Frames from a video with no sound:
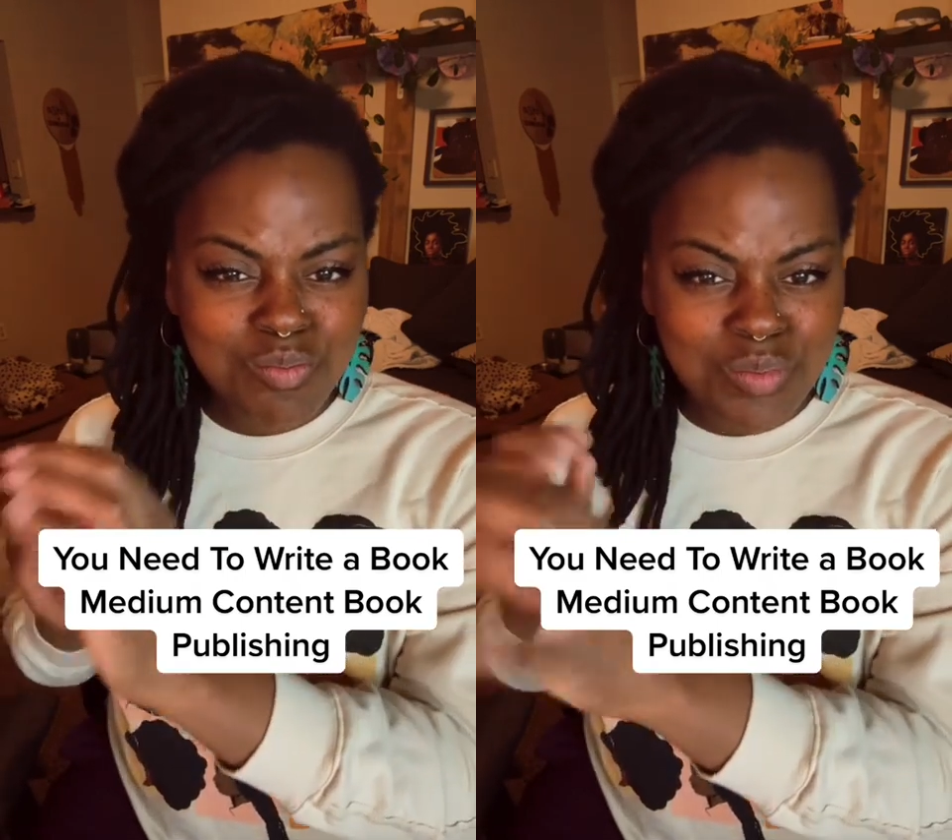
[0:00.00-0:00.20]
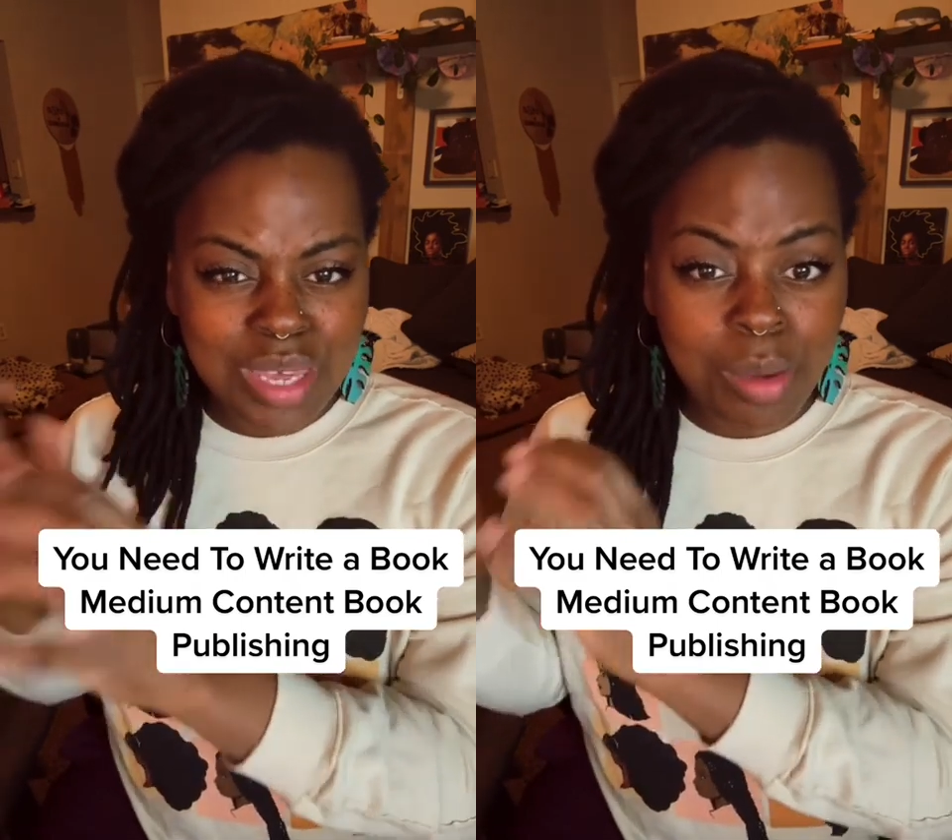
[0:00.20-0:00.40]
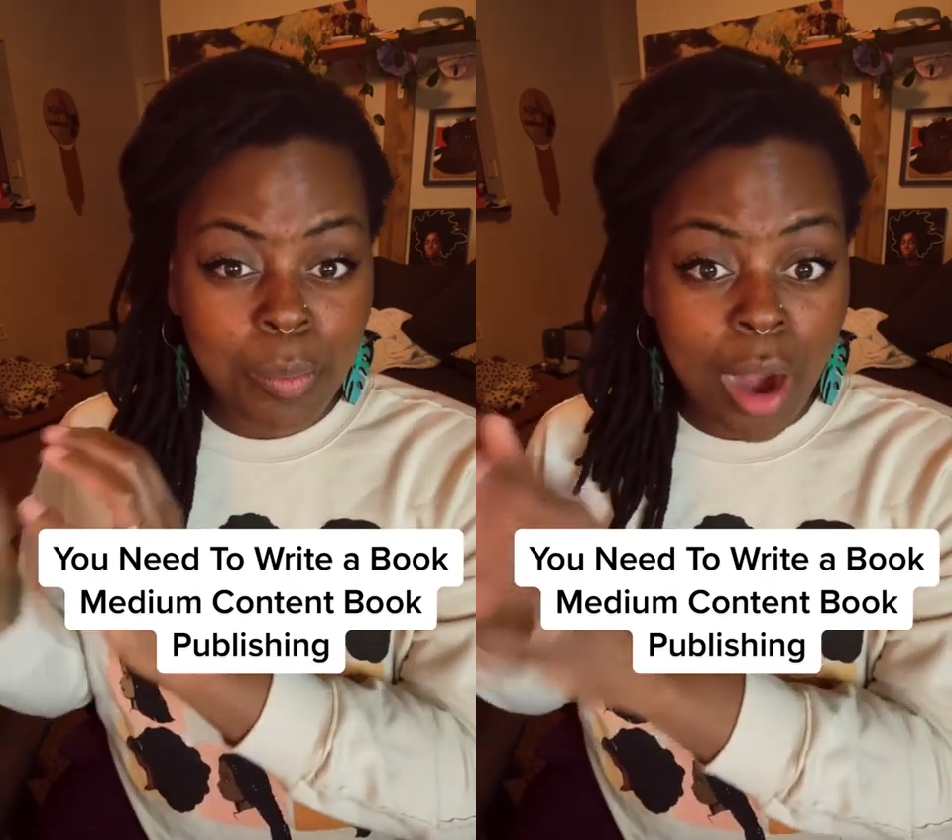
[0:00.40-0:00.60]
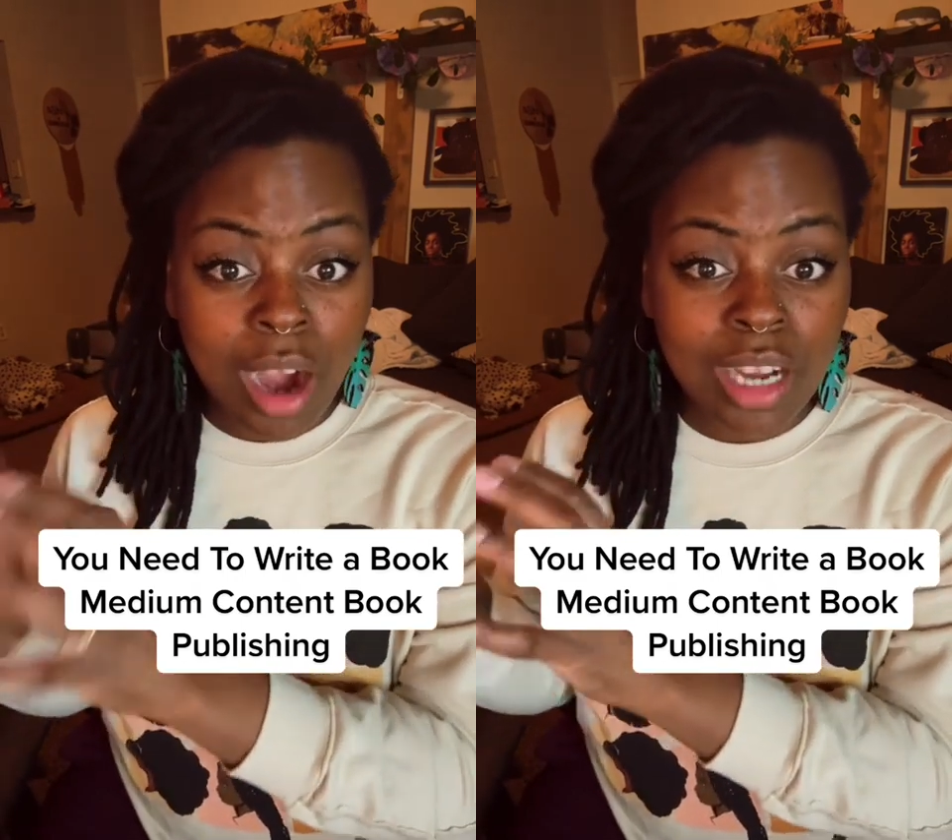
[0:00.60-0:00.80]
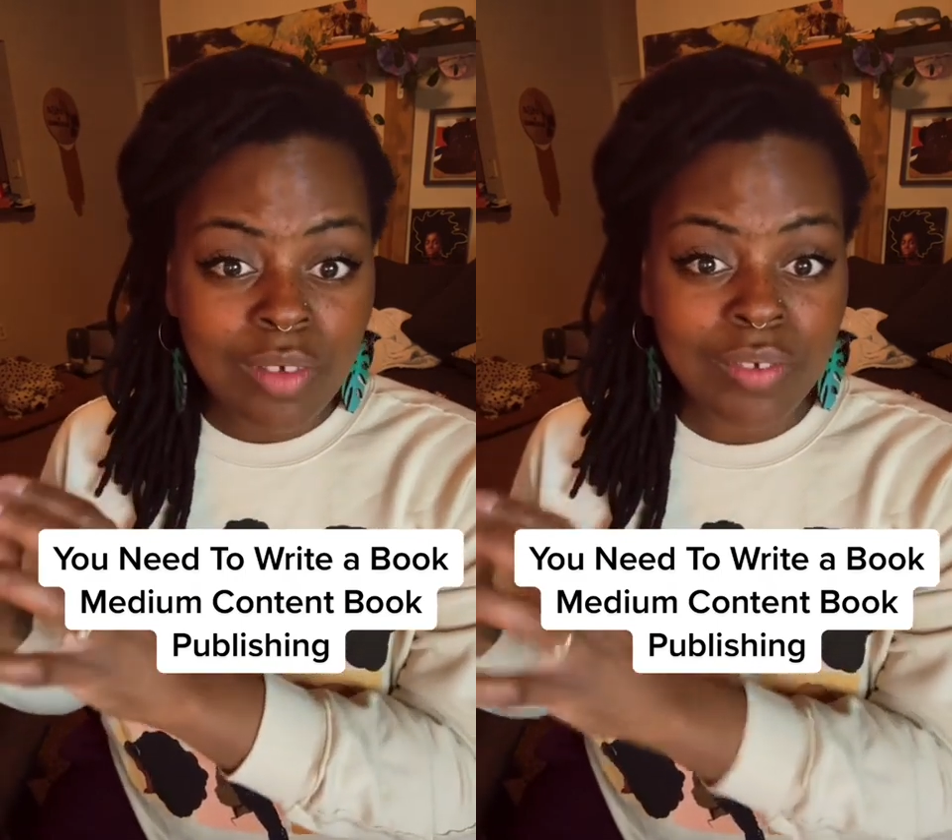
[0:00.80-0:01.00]
be a
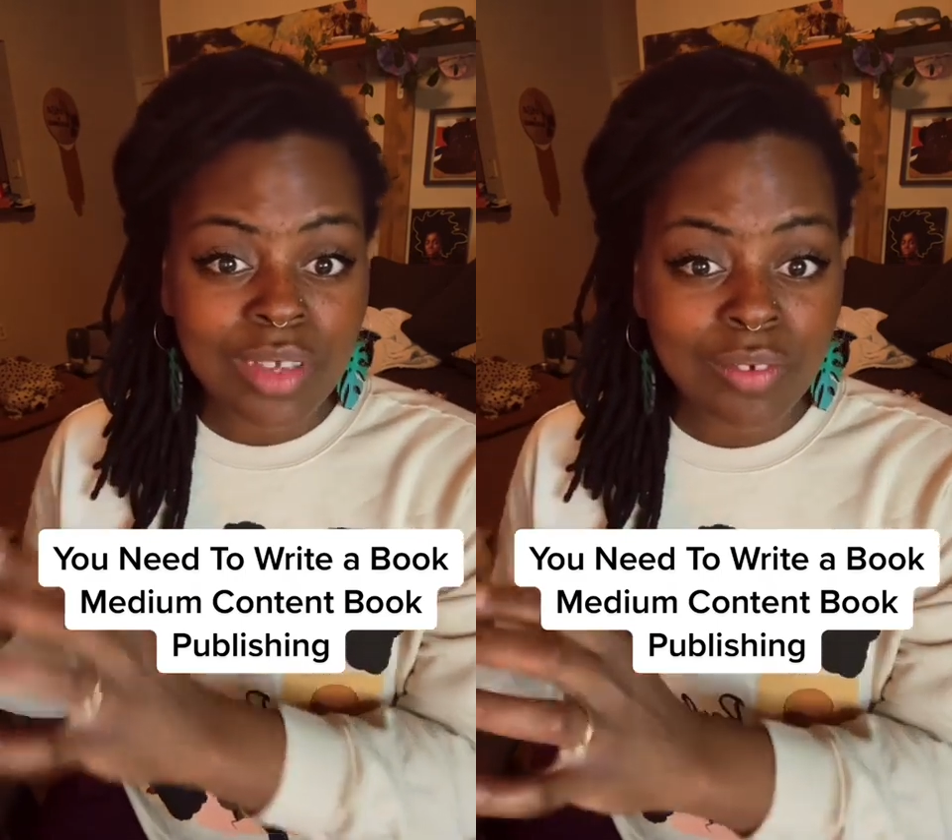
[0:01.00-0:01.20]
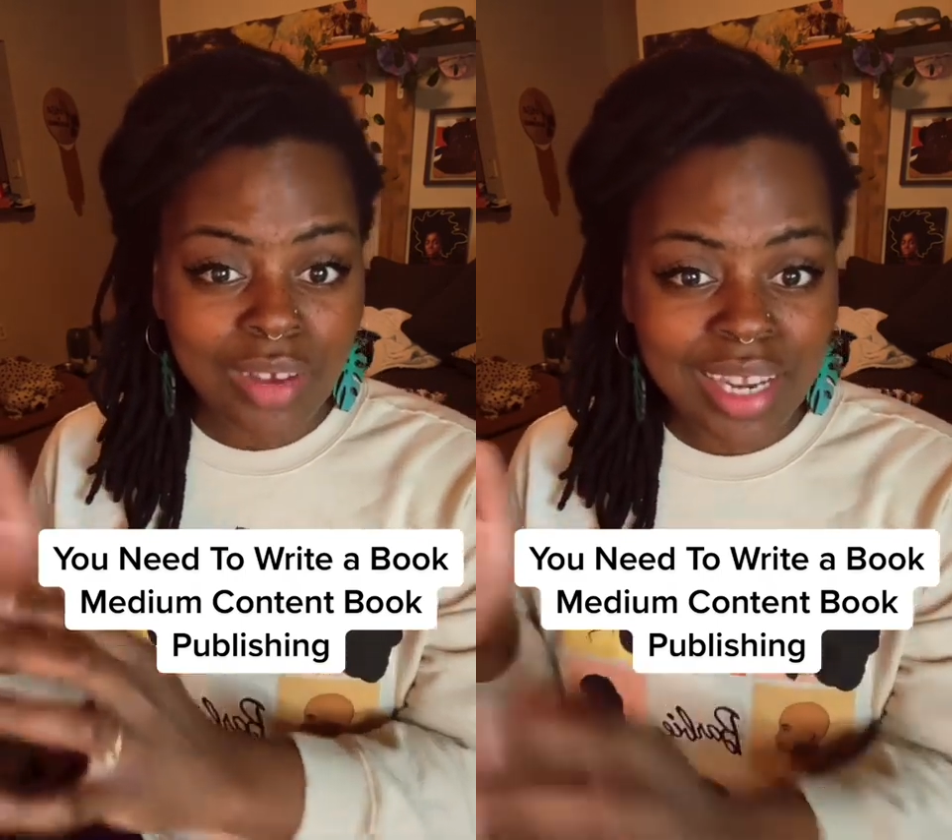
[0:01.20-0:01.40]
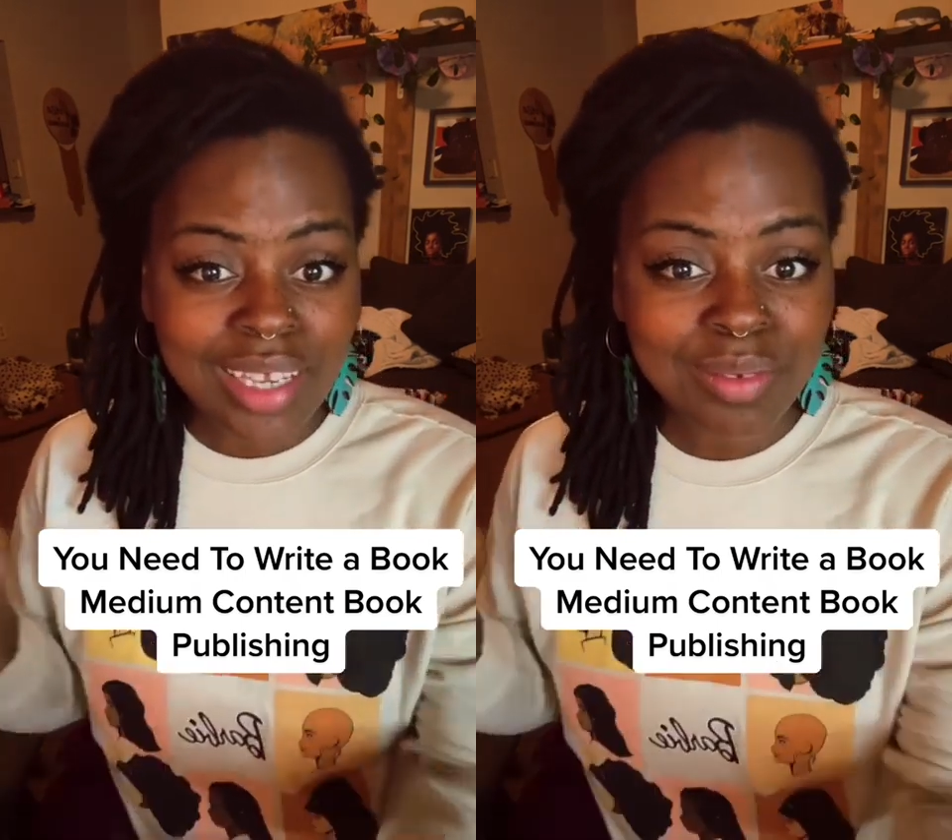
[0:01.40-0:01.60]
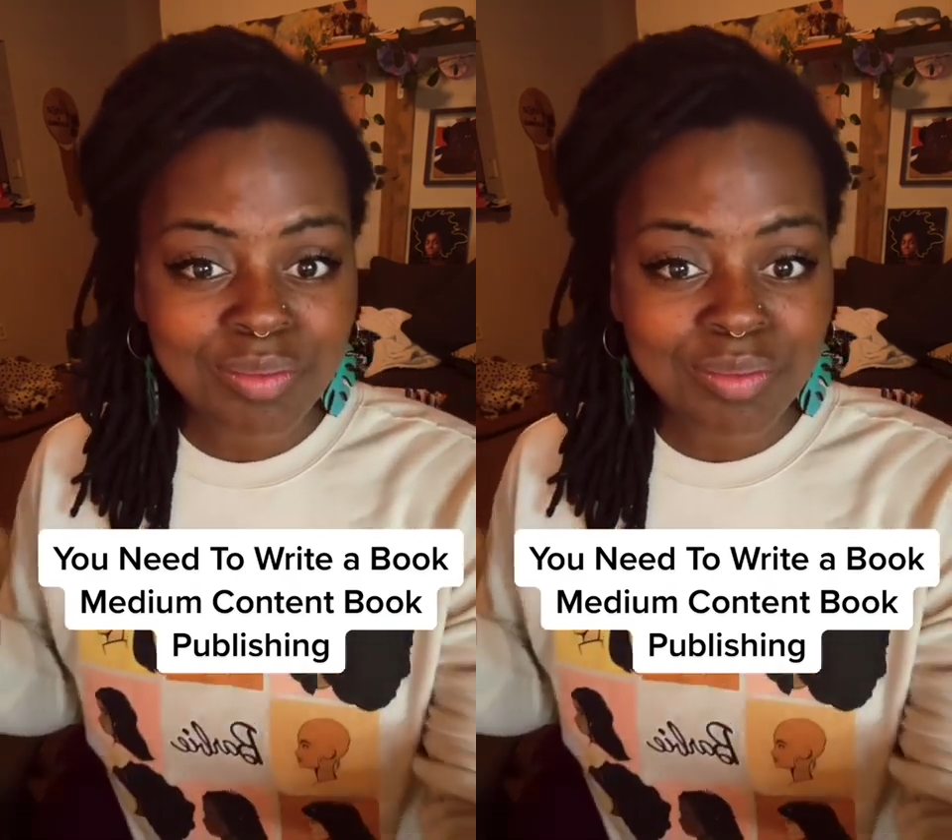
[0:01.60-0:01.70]
part of it, right?